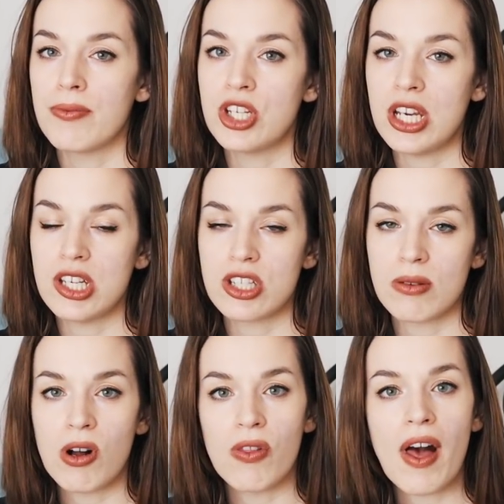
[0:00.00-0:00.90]
change
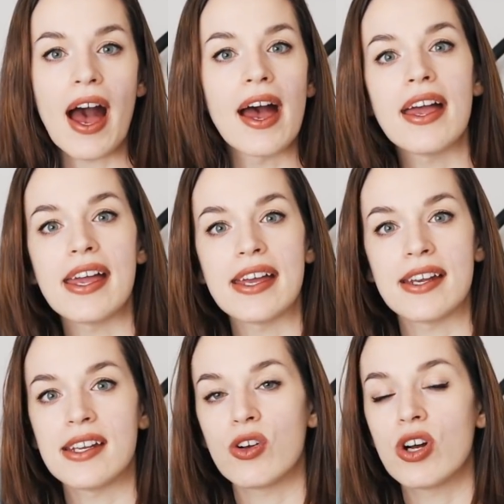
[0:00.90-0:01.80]
him, all that,
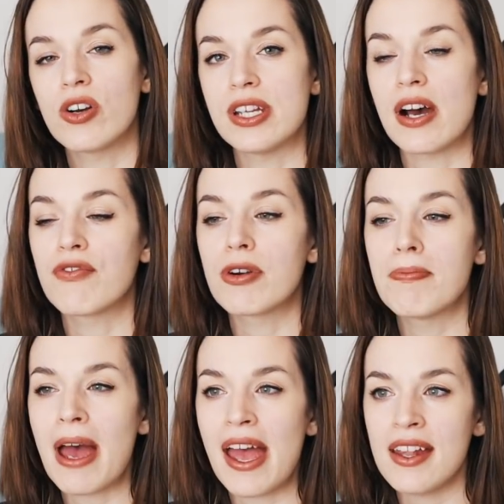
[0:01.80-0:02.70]
and he'll go down for
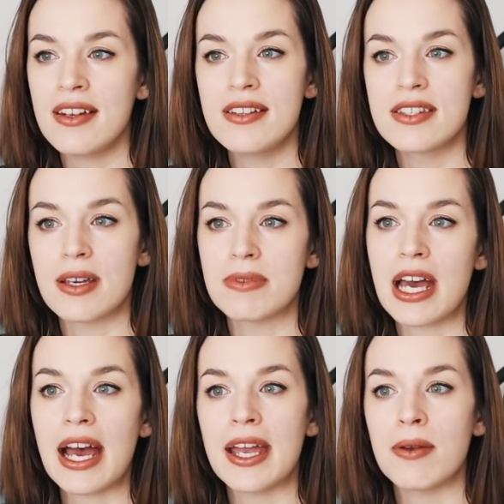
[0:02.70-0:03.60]
bed
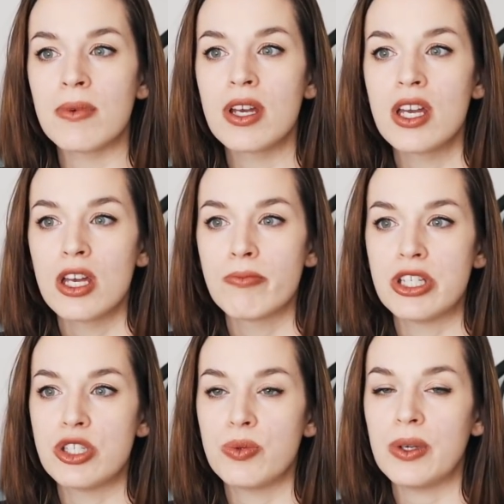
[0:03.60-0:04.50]
sometime
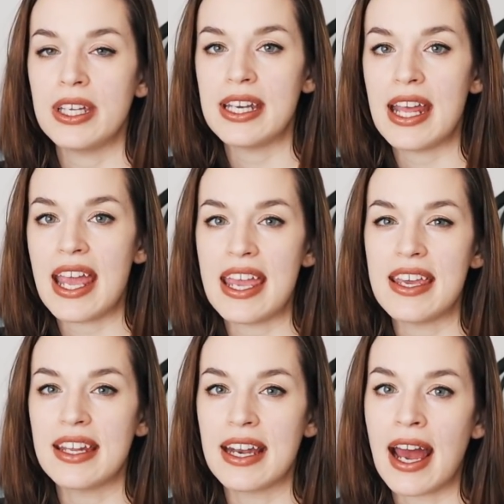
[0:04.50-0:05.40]
between
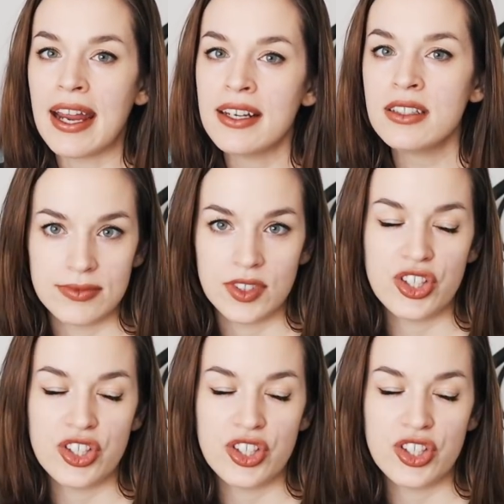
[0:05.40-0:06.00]
8 and 9.